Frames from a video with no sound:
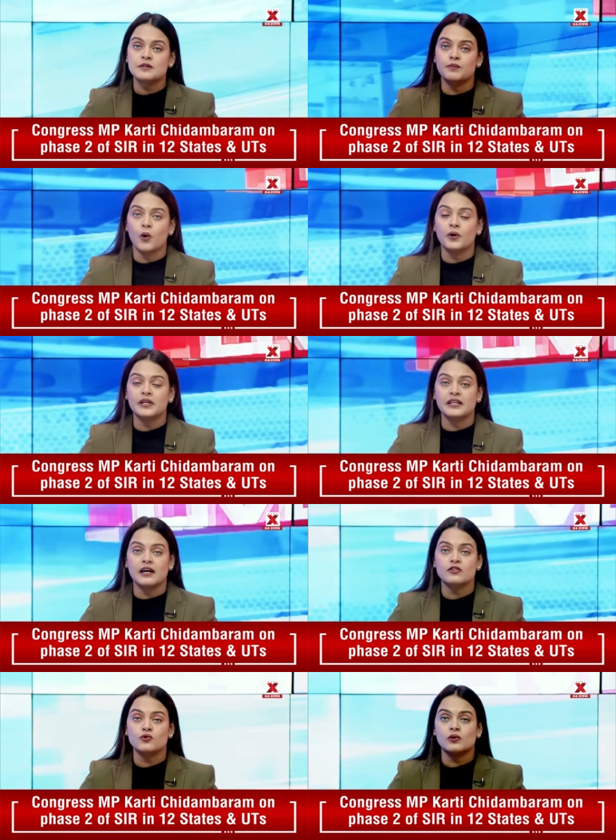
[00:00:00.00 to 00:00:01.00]
born in our
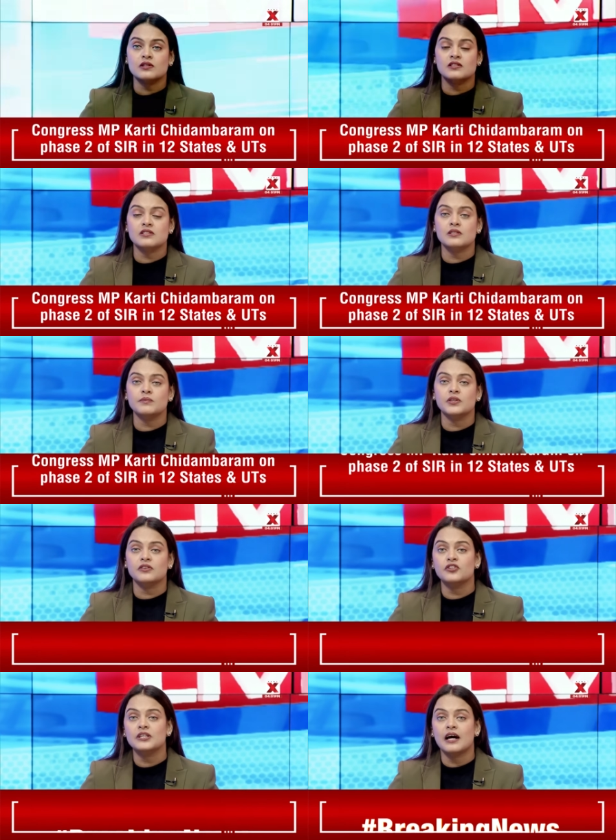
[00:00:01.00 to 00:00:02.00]
solar system, the
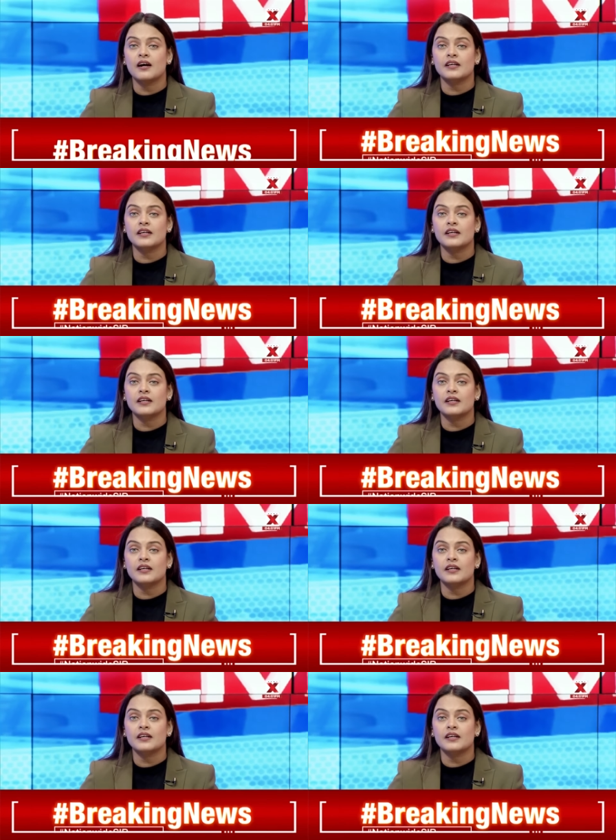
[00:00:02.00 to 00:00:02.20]
3i